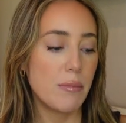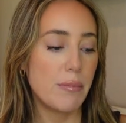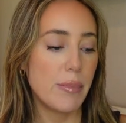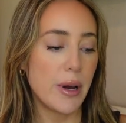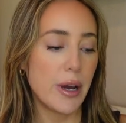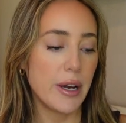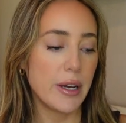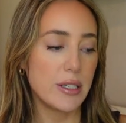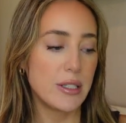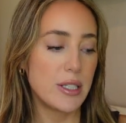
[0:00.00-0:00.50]

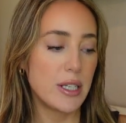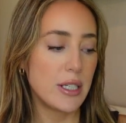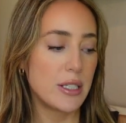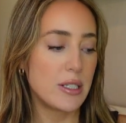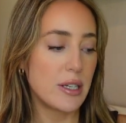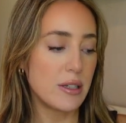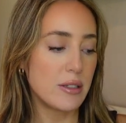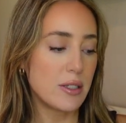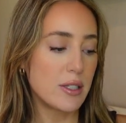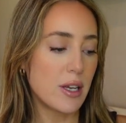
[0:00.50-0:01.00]
but it
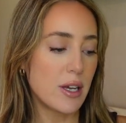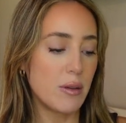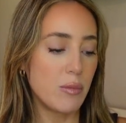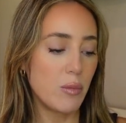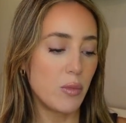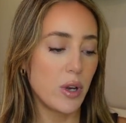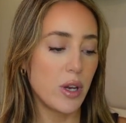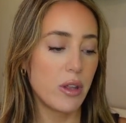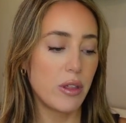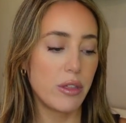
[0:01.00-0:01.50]
does
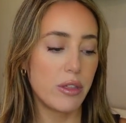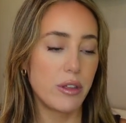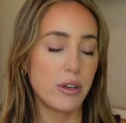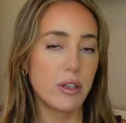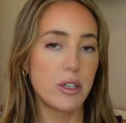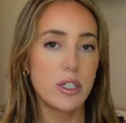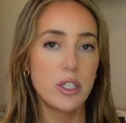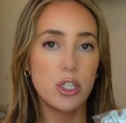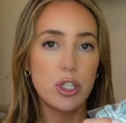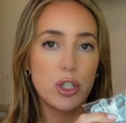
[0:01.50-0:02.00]
come with
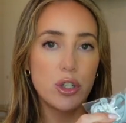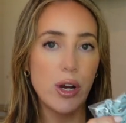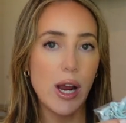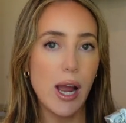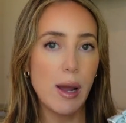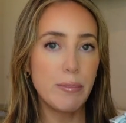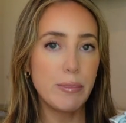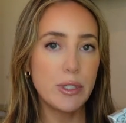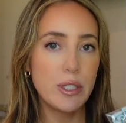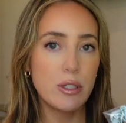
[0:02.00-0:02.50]

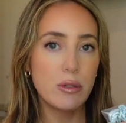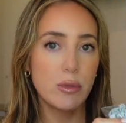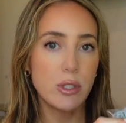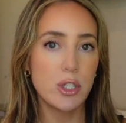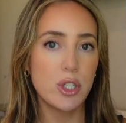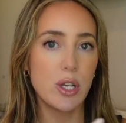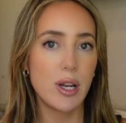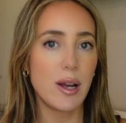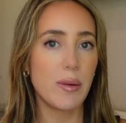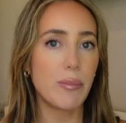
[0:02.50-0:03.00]
straps,
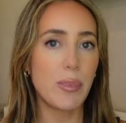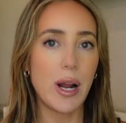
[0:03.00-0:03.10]
which I'm